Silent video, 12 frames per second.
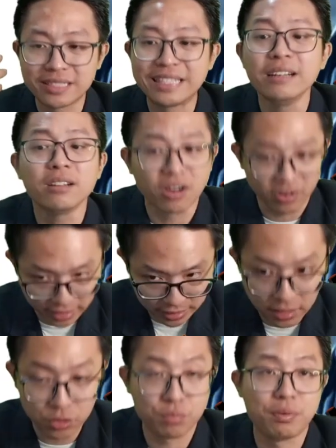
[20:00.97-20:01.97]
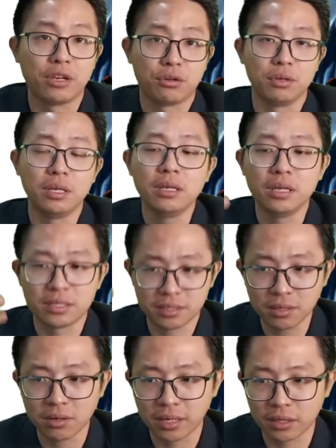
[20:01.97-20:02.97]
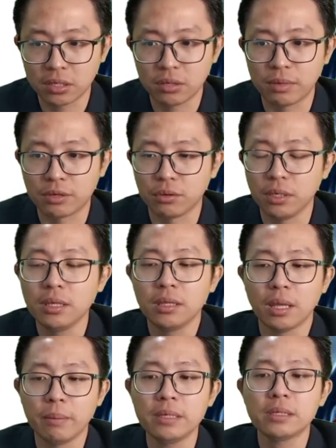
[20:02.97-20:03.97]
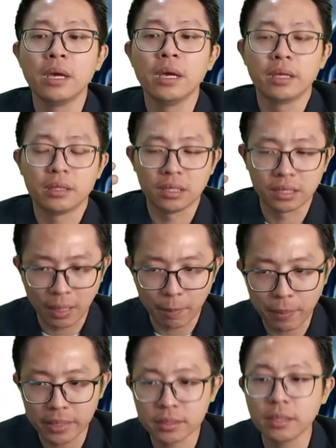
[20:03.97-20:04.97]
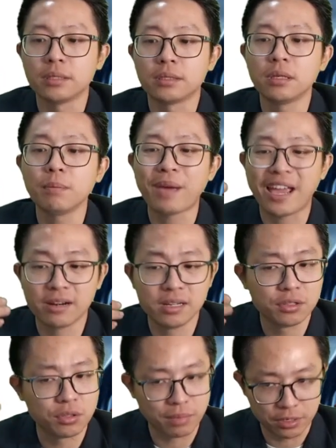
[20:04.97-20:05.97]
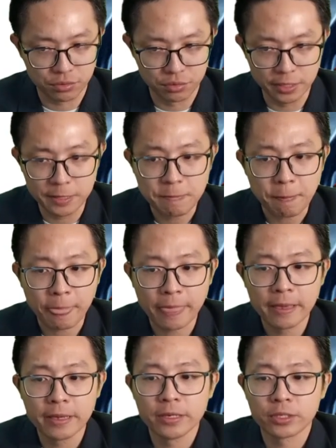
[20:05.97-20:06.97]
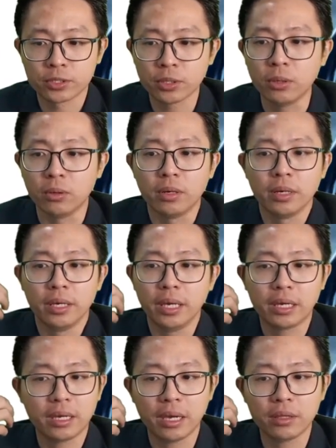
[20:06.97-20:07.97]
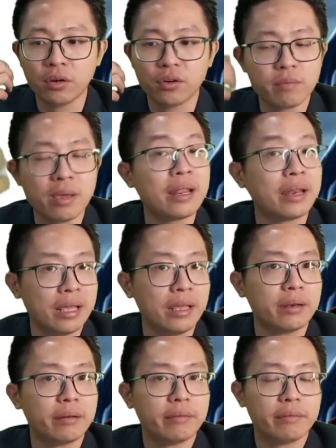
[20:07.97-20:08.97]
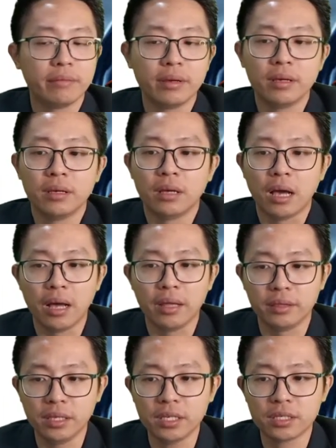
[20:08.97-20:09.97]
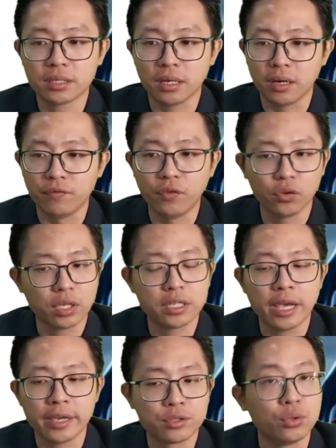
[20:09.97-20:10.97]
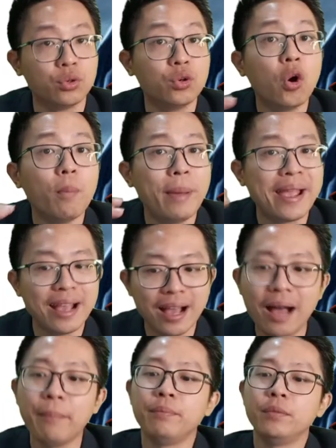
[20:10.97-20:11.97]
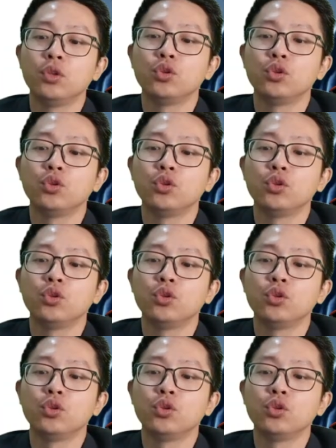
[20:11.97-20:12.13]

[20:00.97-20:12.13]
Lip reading: still connected to battery. Is still connected to battery. That means the capacitor is still parallel to battery. So it cannot remain at 8. This voltage has to go back up